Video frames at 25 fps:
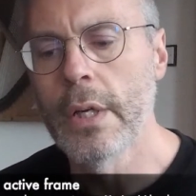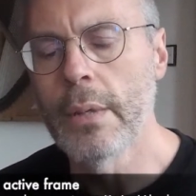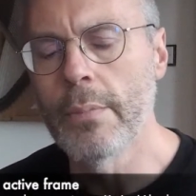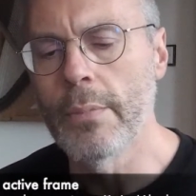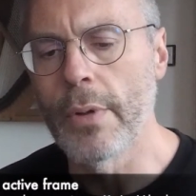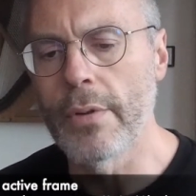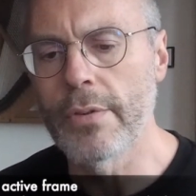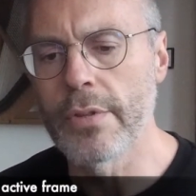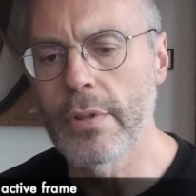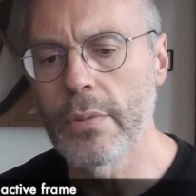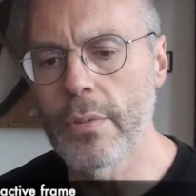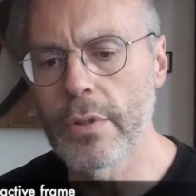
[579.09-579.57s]

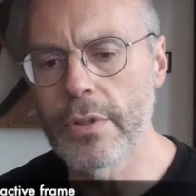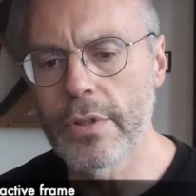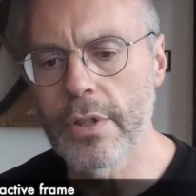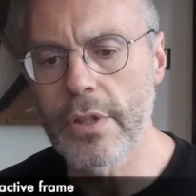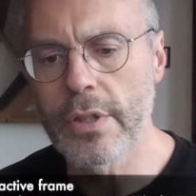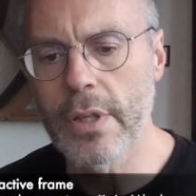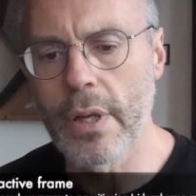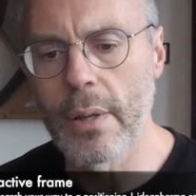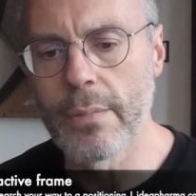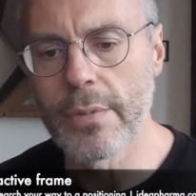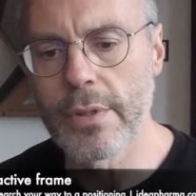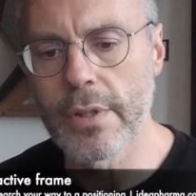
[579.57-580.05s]
But if someone
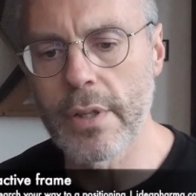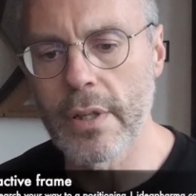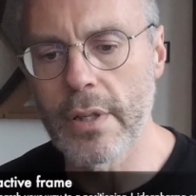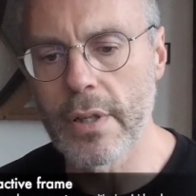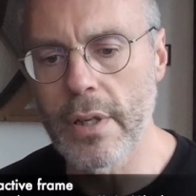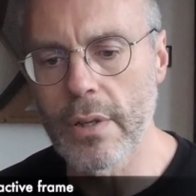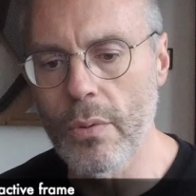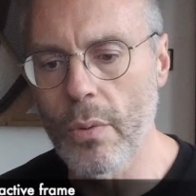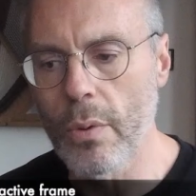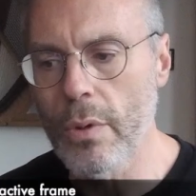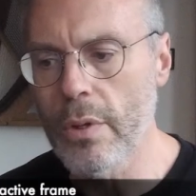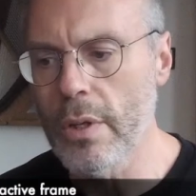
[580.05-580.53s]
just comes in
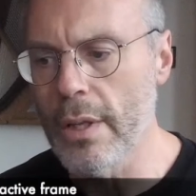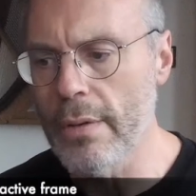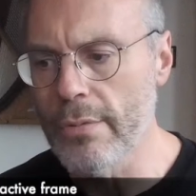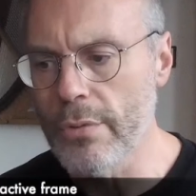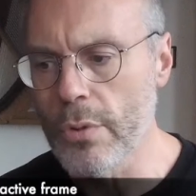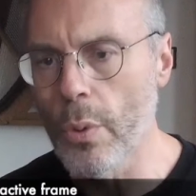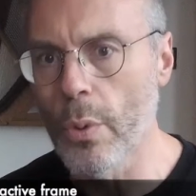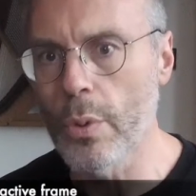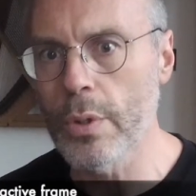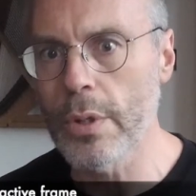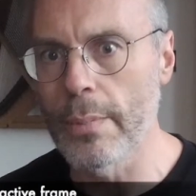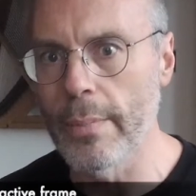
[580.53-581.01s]
and all they've
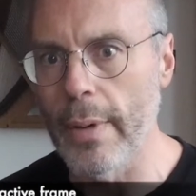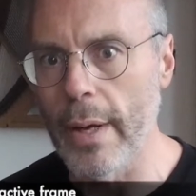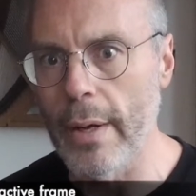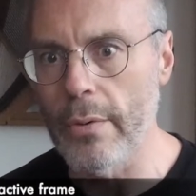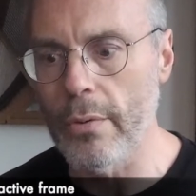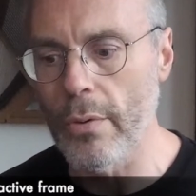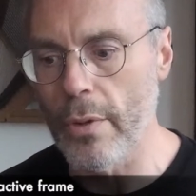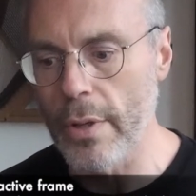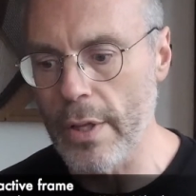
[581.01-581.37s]
talked about,